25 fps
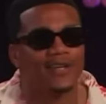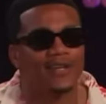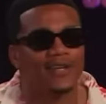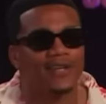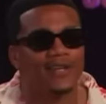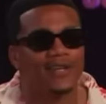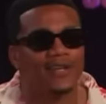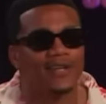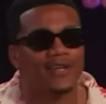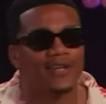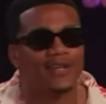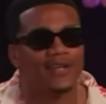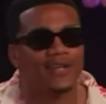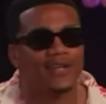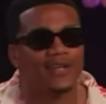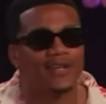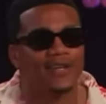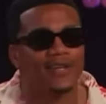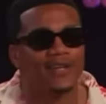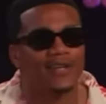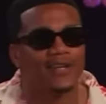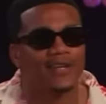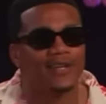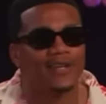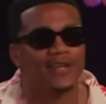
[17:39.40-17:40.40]

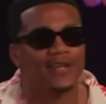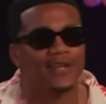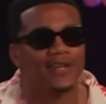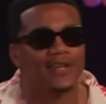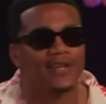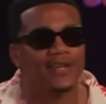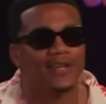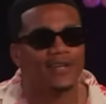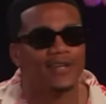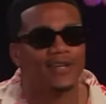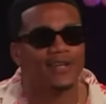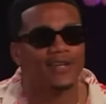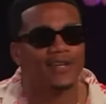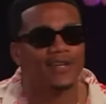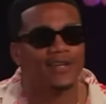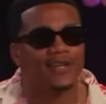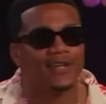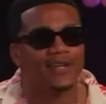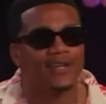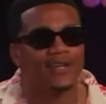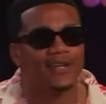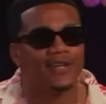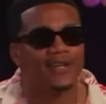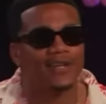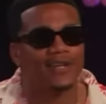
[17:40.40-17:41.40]

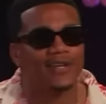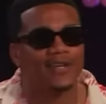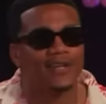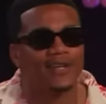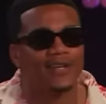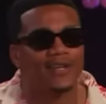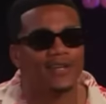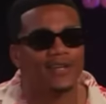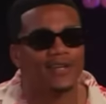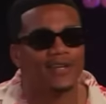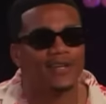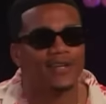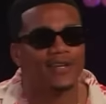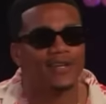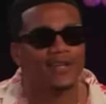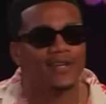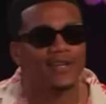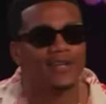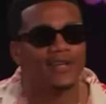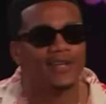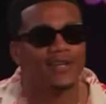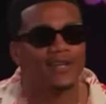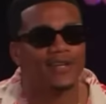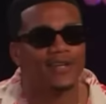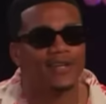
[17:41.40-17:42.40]

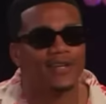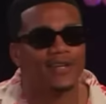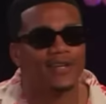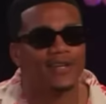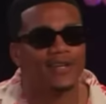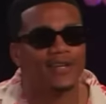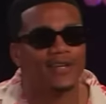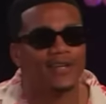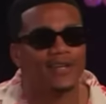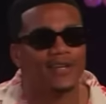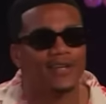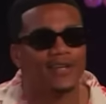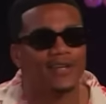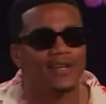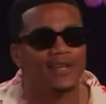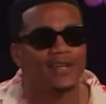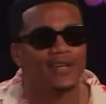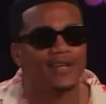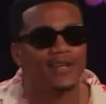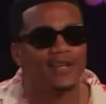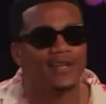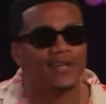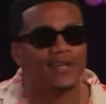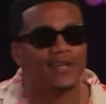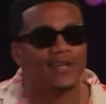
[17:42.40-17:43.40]

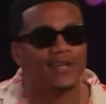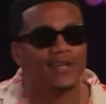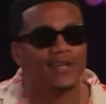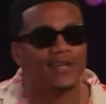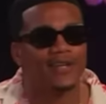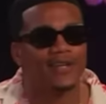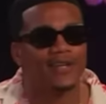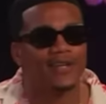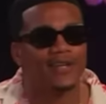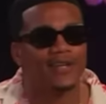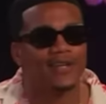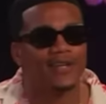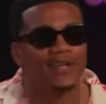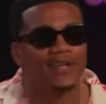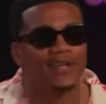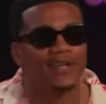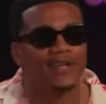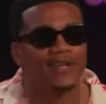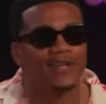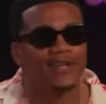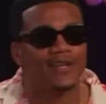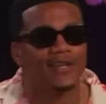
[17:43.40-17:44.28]
This person isn't speaking.